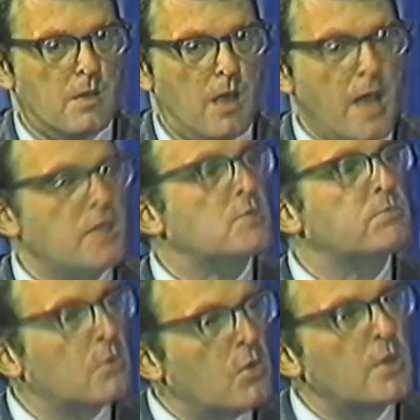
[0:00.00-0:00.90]
I
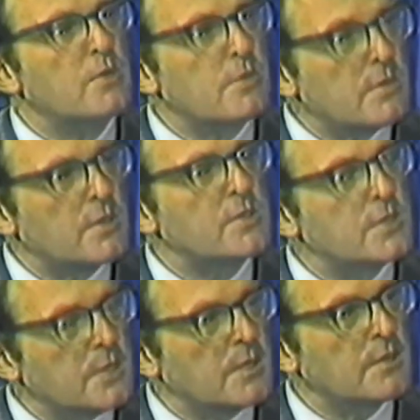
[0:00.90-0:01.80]
explored New York
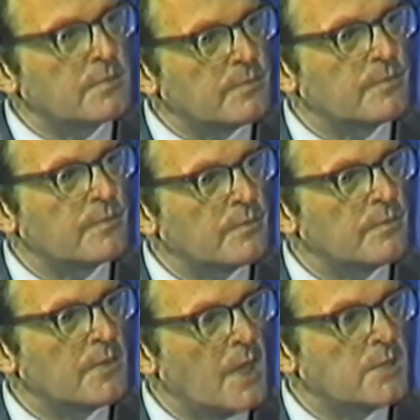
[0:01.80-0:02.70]
City
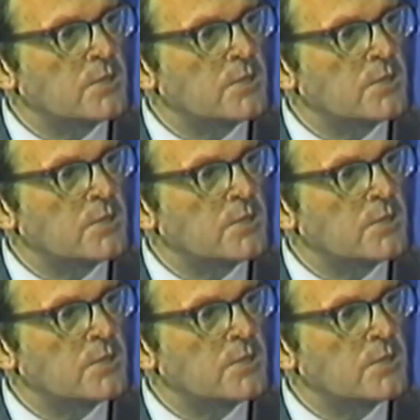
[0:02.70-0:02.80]
as a